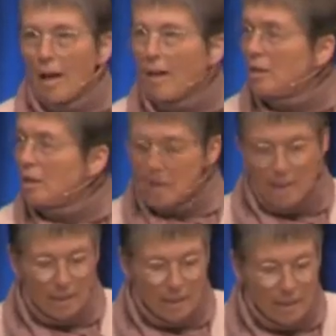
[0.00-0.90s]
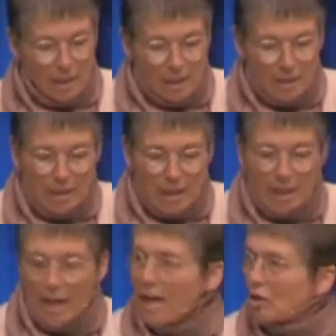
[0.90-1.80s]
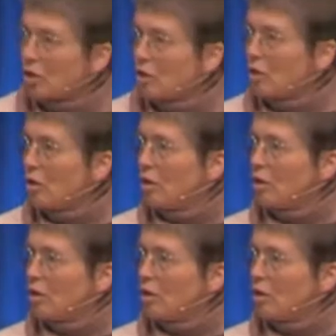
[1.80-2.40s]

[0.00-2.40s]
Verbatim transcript: and the need to take action